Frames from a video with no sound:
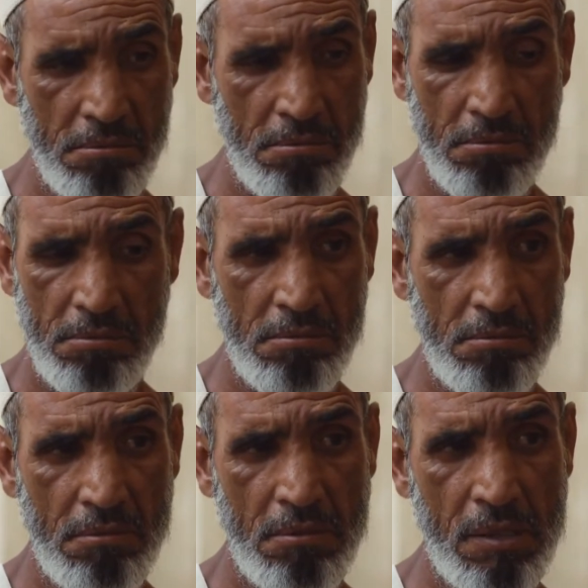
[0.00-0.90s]

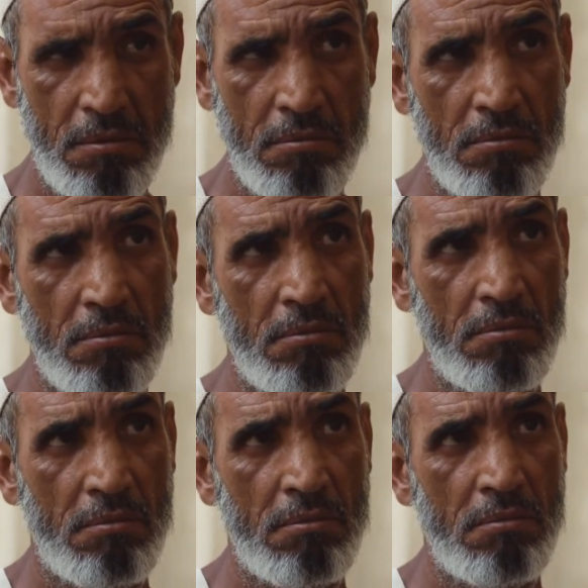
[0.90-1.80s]

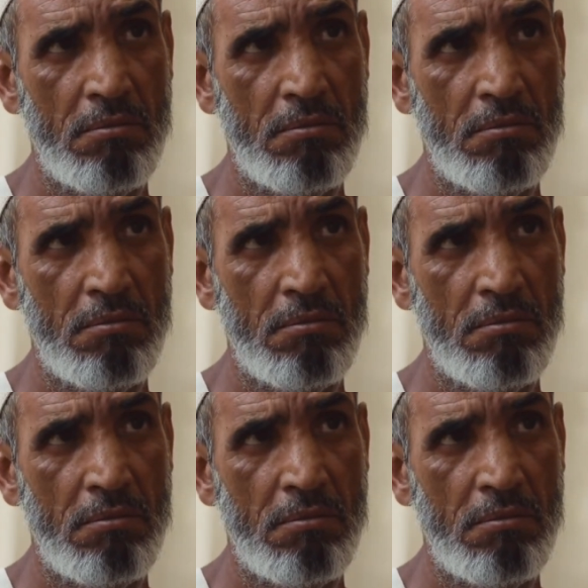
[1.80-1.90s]
(no one is talking)